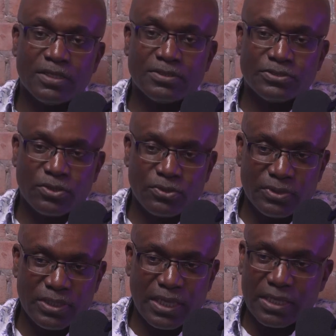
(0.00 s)
So
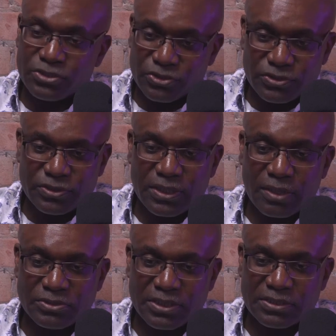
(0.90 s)
yes,
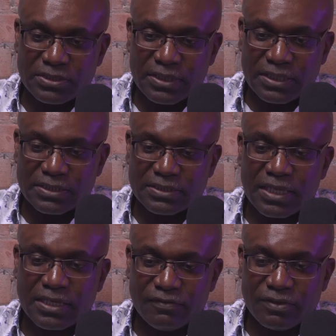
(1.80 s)
there's a
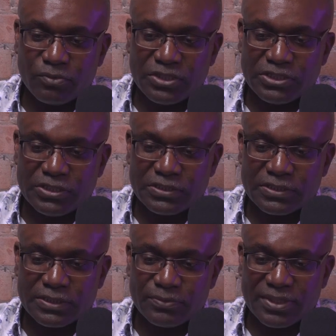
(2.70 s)
side of it which
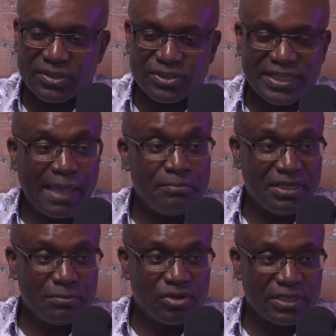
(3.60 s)
can be
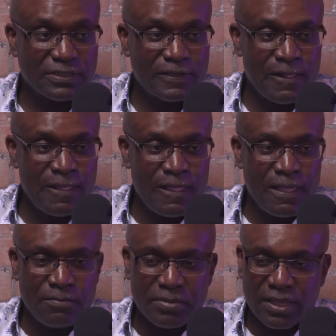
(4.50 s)
depressing,
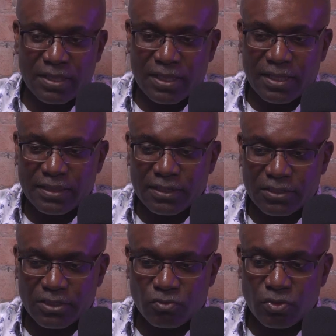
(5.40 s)
but I
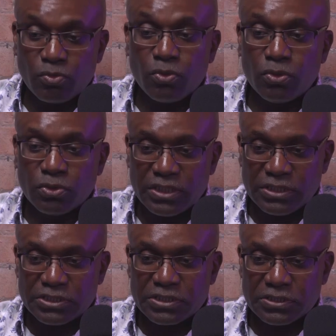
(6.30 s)
think the reward
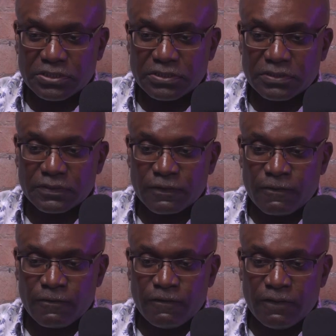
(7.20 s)
is just
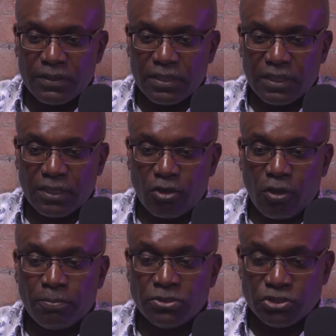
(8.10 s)
the
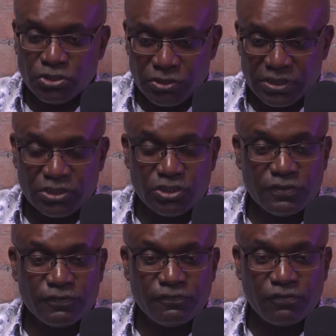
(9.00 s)

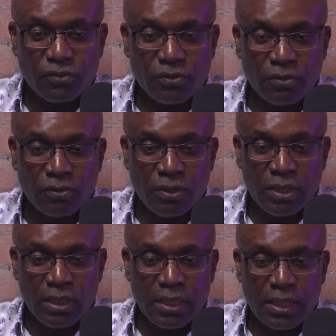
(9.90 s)
opportunity for
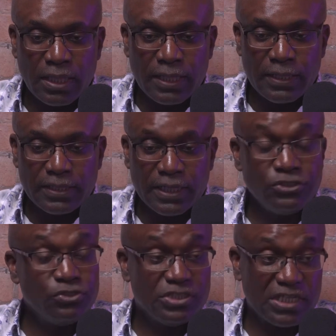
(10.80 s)
a
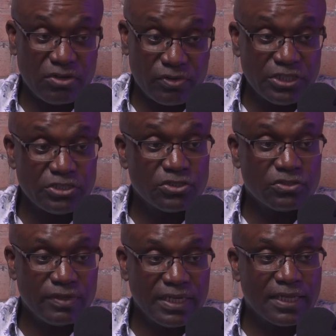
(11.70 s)
new generation
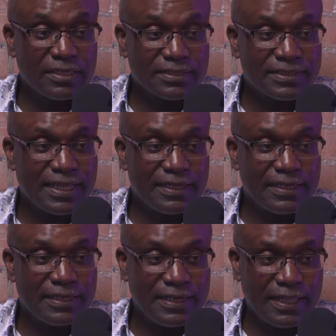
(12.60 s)
to really
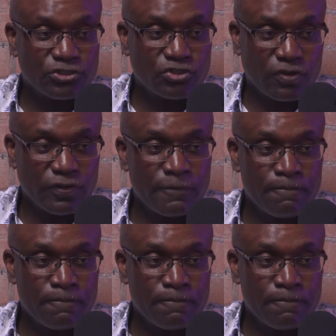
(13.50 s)
understand their story.